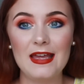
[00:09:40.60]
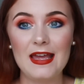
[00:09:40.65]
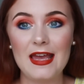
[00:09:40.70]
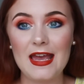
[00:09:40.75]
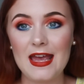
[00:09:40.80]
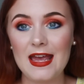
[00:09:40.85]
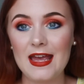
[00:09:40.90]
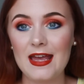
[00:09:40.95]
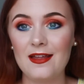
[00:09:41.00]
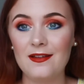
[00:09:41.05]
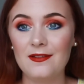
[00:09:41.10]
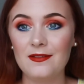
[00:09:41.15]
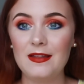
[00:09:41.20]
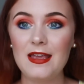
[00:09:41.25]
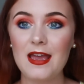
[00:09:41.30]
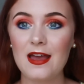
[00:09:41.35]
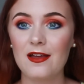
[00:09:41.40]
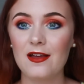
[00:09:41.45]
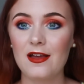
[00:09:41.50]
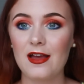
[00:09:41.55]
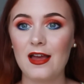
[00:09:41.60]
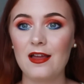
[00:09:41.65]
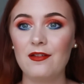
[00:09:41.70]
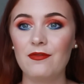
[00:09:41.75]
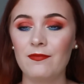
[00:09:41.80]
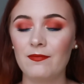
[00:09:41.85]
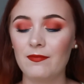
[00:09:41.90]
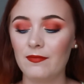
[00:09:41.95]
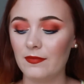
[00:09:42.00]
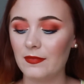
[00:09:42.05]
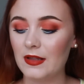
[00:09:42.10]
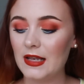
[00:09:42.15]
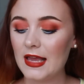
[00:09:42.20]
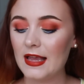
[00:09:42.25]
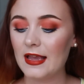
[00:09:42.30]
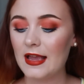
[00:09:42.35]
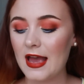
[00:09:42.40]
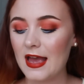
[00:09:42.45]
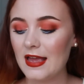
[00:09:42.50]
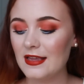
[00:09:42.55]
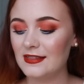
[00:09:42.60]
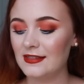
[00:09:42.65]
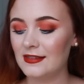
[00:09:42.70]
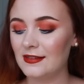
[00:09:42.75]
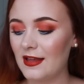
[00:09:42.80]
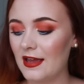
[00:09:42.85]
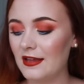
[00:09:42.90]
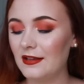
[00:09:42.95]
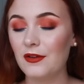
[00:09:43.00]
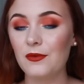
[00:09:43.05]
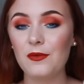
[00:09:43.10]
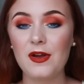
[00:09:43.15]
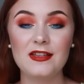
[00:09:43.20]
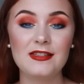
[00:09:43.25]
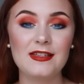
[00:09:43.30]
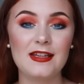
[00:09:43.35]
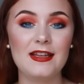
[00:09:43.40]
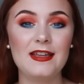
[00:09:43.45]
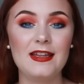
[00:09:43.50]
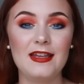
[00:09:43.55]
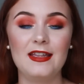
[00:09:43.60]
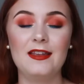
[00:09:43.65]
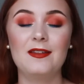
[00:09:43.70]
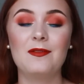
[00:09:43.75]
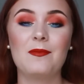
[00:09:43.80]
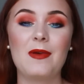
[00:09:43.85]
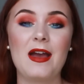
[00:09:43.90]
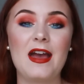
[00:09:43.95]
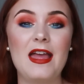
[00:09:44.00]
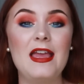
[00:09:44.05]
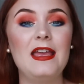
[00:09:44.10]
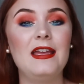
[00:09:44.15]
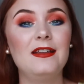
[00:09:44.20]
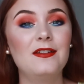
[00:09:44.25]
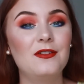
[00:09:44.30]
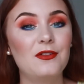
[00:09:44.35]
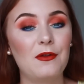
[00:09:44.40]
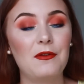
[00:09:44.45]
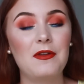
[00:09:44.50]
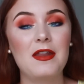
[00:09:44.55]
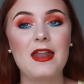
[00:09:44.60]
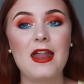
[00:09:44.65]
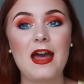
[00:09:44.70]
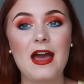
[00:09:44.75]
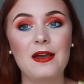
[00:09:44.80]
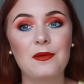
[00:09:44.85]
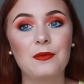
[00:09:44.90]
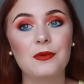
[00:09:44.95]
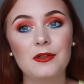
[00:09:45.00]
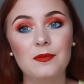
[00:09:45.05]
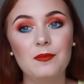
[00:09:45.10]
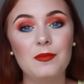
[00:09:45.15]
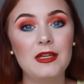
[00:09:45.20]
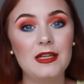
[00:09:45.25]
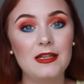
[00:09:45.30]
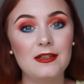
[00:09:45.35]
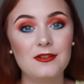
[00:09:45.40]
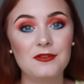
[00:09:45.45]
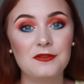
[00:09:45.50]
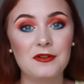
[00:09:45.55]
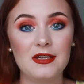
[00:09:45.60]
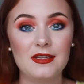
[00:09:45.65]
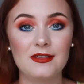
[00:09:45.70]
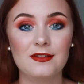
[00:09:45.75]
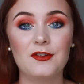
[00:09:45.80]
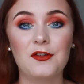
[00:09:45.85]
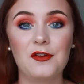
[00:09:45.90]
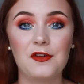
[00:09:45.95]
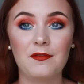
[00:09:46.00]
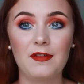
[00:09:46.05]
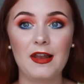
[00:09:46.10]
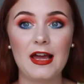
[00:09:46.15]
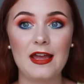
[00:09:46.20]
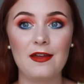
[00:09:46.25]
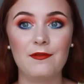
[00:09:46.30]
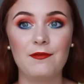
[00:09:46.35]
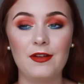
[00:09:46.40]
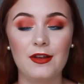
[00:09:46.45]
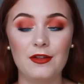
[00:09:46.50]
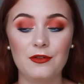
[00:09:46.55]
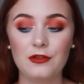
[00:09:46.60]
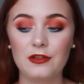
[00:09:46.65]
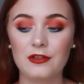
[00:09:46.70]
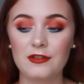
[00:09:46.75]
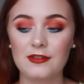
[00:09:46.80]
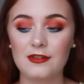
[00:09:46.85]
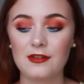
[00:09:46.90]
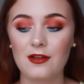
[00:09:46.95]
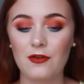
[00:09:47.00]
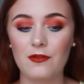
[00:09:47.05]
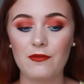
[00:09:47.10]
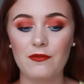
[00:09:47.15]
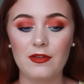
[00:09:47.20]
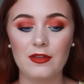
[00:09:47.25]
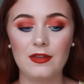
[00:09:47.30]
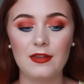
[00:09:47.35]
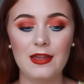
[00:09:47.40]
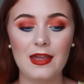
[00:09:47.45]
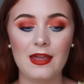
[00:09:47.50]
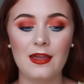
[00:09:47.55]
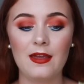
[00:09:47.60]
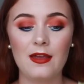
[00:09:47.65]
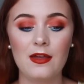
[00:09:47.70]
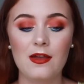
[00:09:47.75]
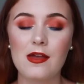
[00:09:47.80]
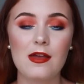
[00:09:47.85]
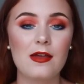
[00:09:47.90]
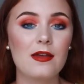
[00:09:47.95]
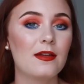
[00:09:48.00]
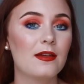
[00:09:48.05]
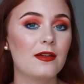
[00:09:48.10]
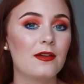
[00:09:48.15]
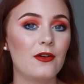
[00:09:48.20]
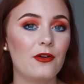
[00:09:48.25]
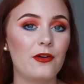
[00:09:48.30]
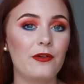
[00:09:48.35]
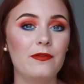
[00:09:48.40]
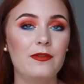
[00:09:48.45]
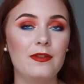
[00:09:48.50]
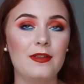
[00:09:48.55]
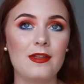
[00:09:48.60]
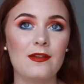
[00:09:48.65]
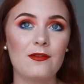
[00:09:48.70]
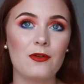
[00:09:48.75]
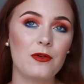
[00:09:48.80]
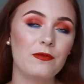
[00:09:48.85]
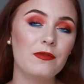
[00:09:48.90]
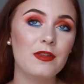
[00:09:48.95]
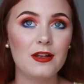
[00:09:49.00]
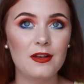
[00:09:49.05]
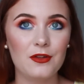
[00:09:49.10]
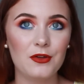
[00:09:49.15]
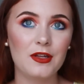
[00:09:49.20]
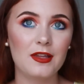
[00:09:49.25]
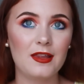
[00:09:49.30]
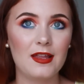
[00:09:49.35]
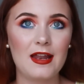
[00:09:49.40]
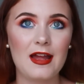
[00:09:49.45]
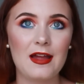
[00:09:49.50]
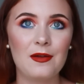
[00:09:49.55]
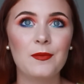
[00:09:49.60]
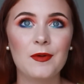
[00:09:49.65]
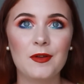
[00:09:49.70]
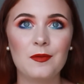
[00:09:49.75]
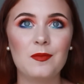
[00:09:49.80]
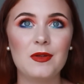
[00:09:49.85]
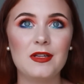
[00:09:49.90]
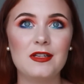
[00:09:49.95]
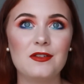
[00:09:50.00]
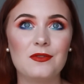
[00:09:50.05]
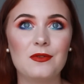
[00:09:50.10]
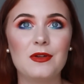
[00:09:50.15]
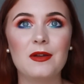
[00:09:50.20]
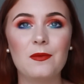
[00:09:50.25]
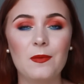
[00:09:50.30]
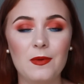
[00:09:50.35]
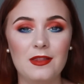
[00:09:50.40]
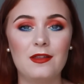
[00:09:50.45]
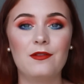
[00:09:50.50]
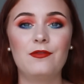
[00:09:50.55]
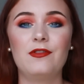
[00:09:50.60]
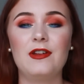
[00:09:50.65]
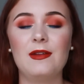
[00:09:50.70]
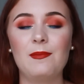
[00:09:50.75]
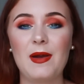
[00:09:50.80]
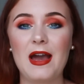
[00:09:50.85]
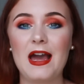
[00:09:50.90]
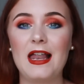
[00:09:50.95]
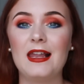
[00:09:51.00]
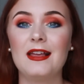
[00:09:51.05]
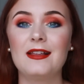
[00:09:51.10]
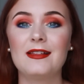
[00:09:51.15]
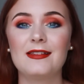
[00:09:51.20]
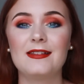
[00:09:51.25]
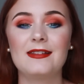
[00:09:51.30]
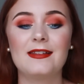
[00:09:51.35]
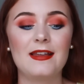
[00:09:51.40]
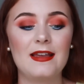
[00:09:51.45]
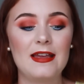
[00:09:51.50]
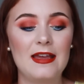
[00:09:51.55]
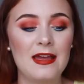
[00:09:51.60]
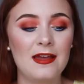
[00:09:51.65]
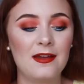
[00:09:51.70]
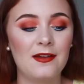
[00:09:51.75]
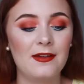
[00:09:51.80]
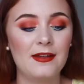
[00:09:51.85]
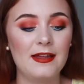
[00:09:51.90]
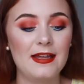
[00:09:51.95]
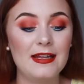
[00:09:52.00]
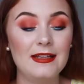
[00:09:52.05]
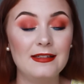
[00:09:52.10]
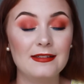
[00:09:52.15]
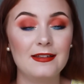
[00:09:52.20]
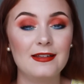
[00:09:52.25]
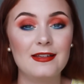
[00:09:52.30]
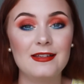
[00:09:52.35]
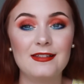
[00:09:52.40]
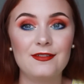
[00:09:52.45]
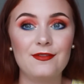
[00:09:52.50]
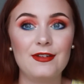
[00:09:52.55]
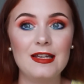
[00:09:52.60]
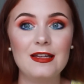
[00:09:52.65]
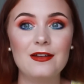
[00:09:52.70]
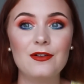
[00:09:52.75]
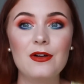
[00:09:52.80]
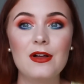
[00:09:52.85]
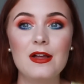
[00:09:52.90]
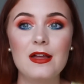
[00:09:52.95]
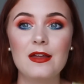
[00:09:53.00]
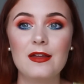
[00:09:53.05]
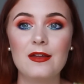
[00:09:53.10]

And yeah, I know I said in my intro that I would be doing sort of live looks of the look that I would be doing with the 3 palettes in this video.